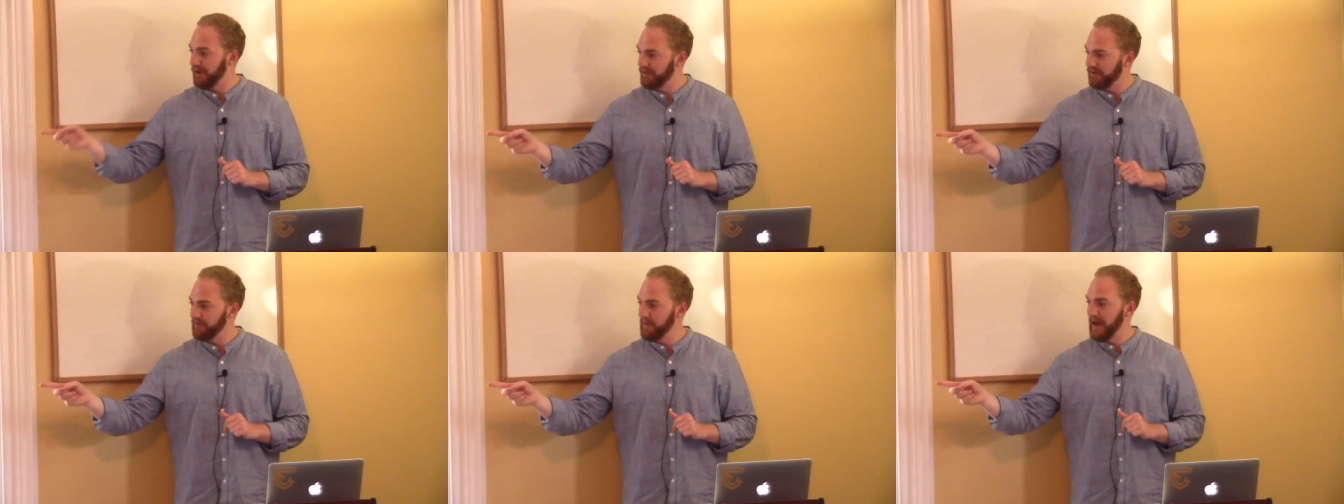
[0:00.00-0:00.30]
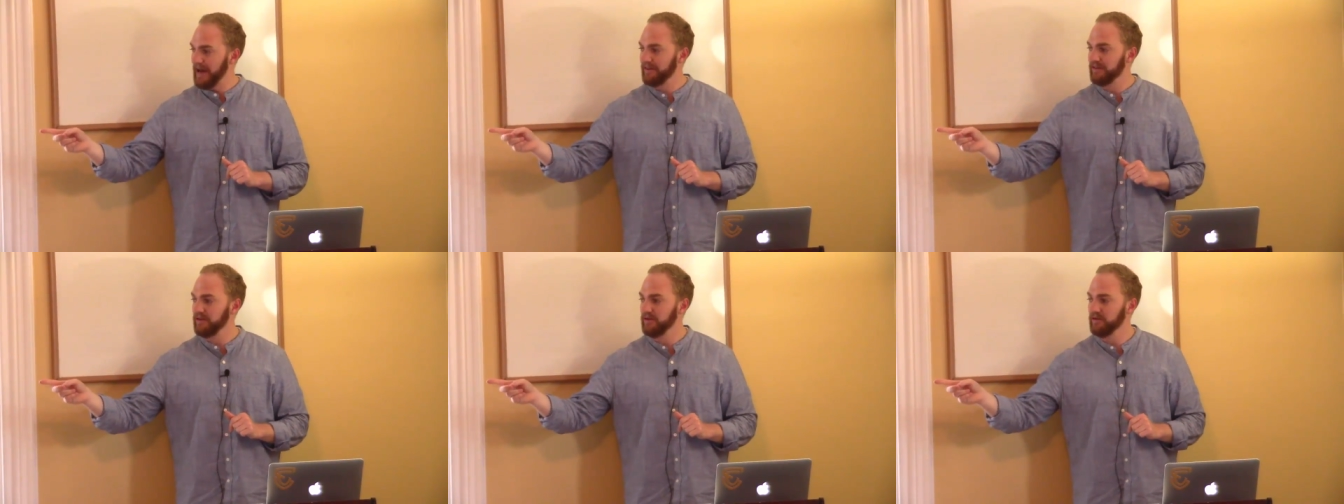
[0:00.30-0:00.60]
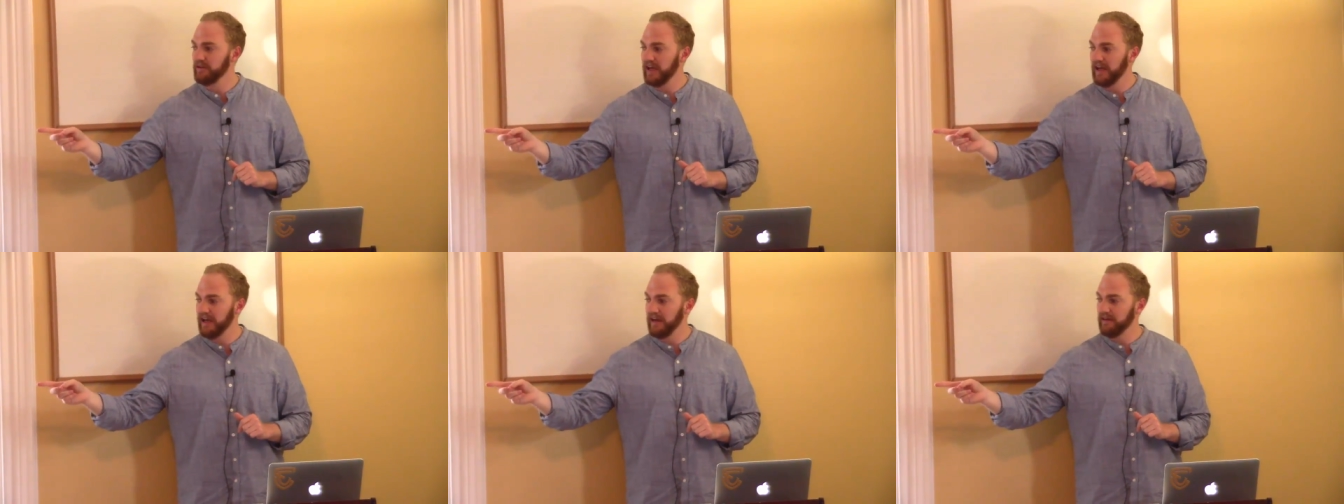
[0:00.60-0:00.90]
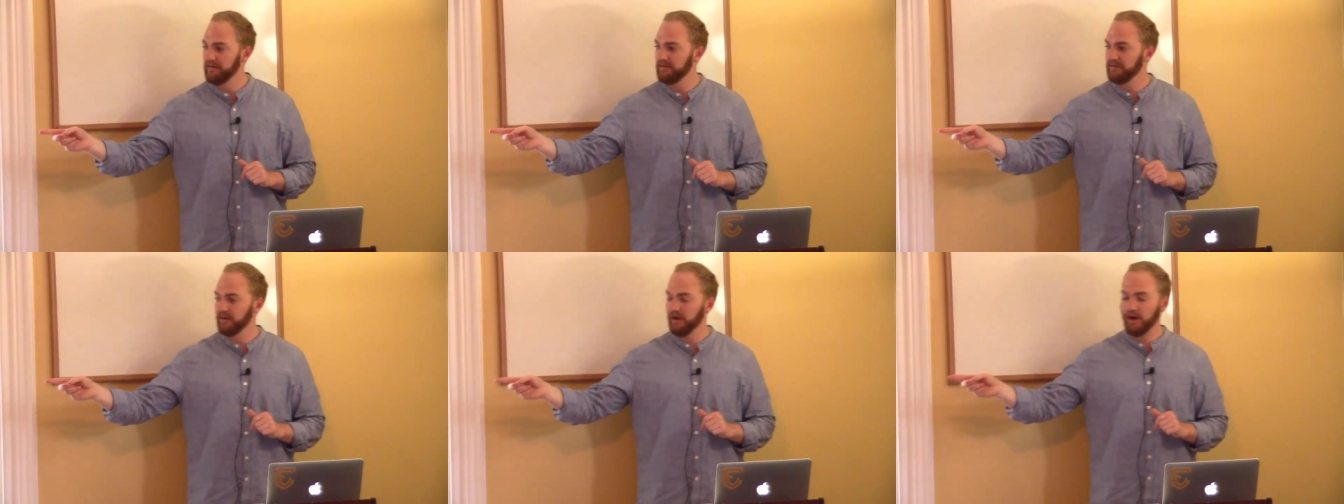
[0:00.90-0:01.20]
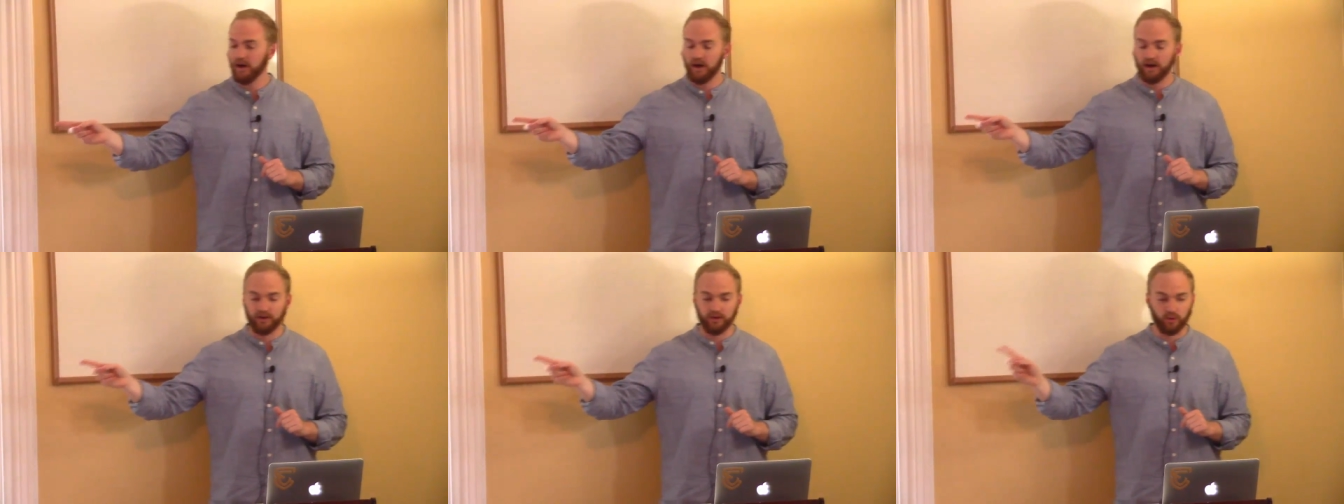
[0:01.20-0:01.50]
Brother Matthew gave
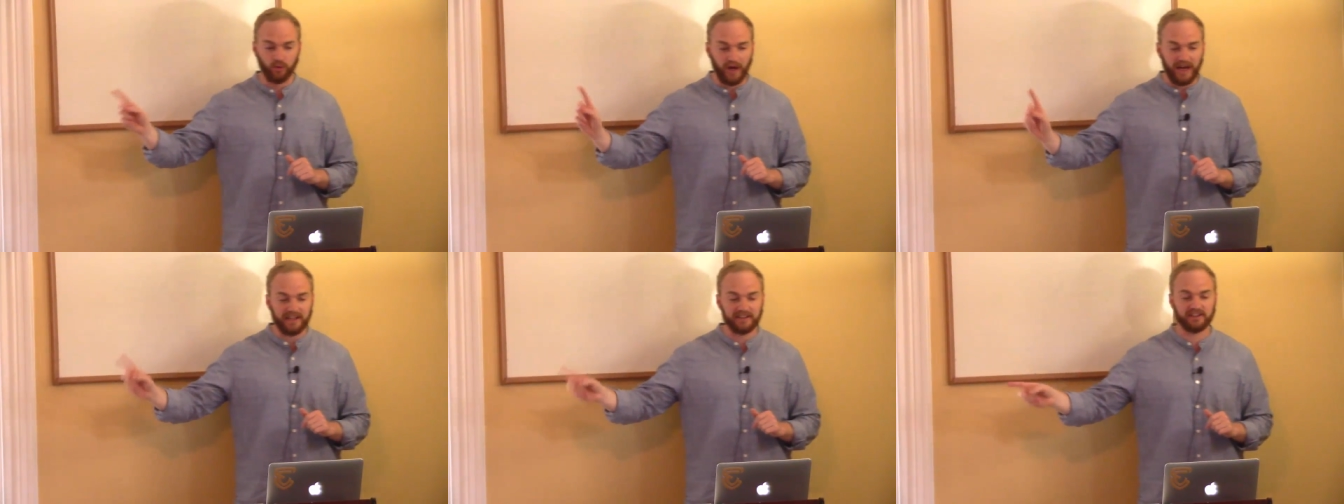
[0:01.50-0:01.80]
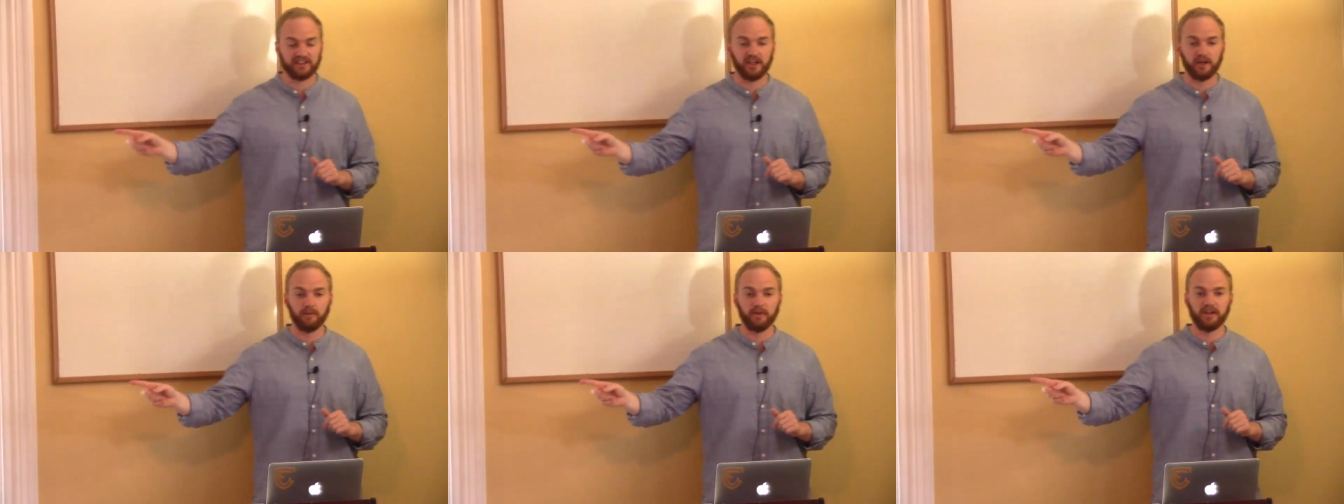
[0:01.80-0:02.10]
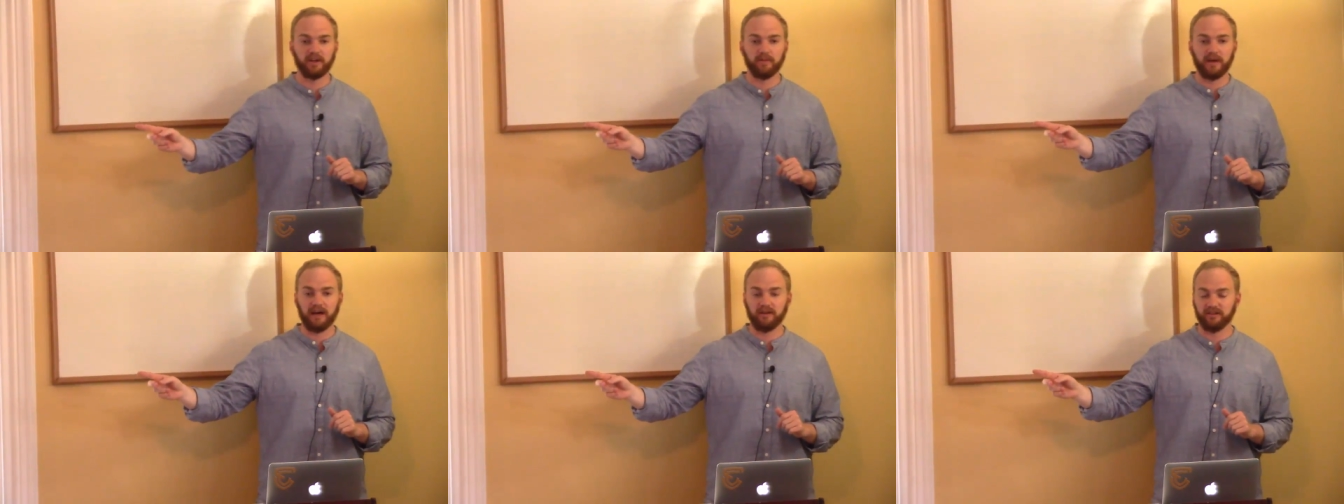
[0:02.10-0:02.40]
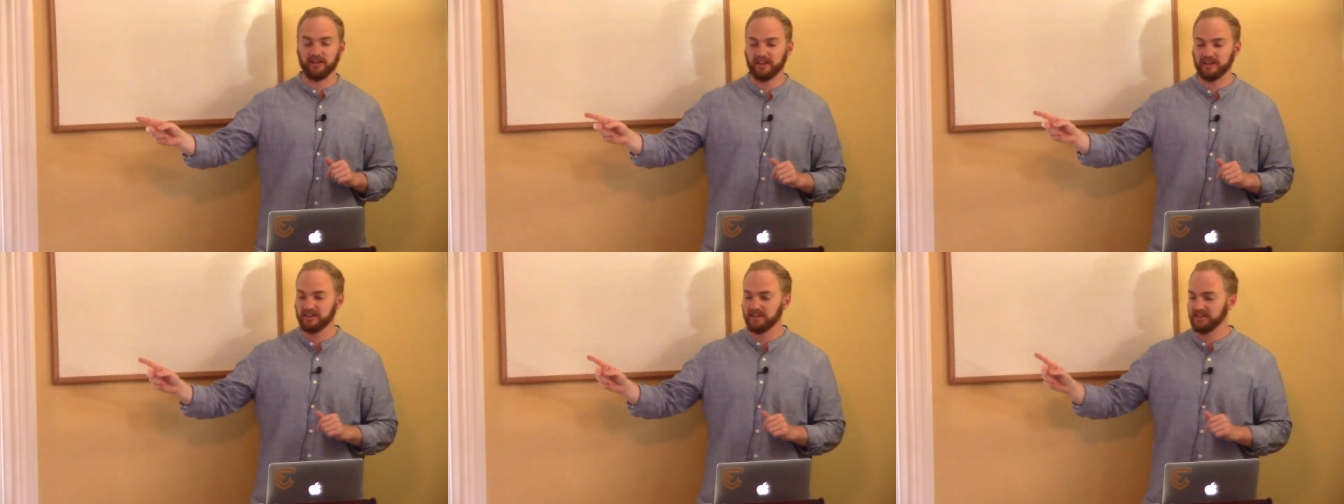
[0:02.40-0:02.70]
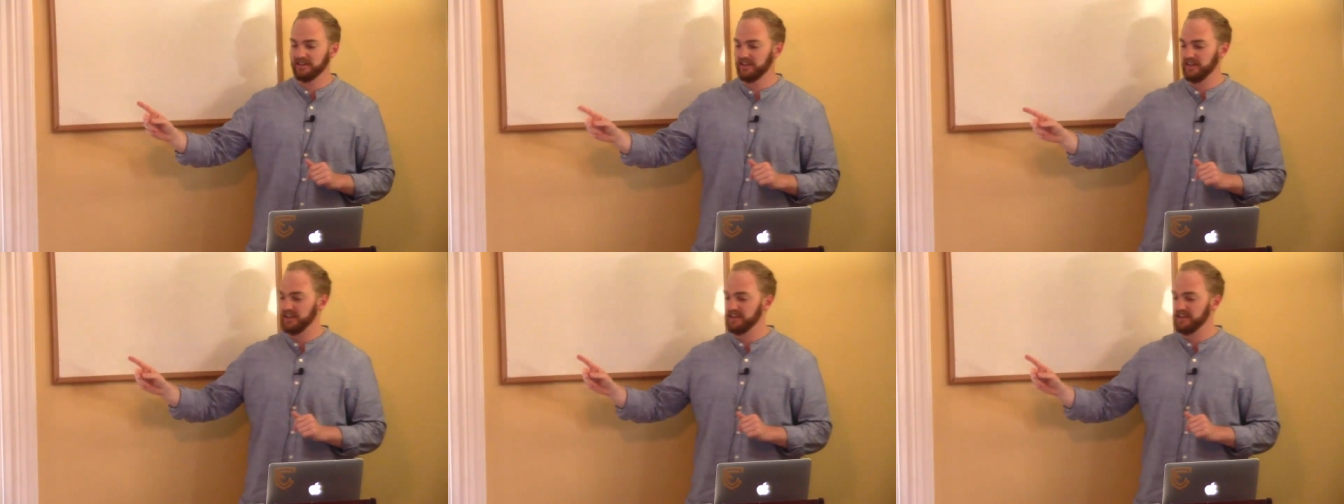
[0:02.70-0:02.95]
a great sermon about this.